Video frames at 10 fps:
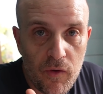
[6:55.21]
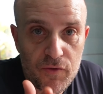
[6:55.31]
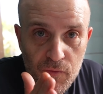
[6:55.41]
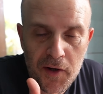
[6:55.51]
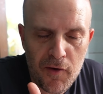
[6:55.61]

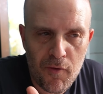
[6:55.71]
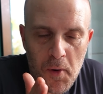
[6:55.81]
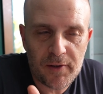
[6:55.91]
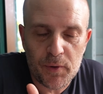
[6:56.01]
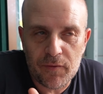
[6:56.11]
It's funny, it
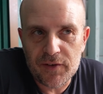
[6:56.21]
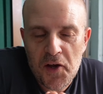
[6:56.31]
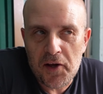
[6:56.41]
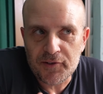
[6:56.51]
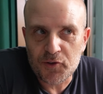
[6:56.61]
reminds me of
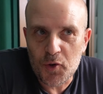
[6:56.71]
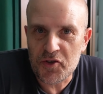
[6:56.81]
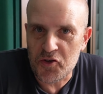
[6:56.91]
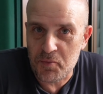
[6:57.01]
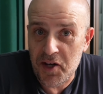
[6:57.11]
Italian
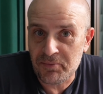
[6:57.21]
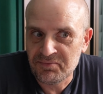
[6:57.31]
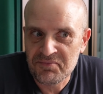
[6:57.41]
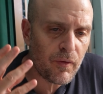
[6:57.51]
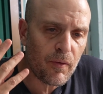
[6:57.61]
sausage meat
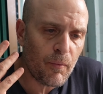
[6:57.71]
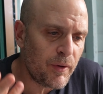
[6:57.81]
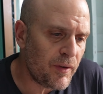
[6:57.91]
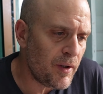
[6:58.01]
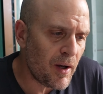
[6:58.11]

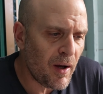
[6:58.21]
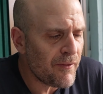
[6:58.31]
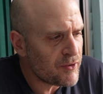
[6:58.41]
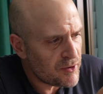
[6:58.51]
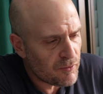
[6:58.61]
with the,
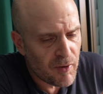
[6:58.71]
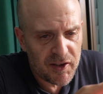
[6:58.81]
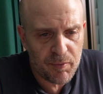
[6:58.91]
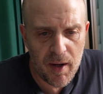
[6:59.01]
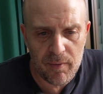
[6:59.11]
obviously the
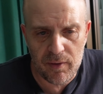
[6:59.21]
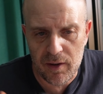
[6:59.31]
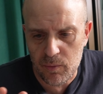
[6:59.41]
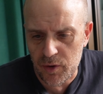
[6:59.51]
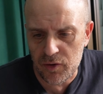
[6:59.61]
rice paper
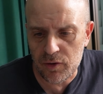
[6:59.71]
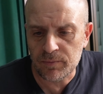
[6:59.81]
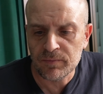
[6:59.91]
like we do,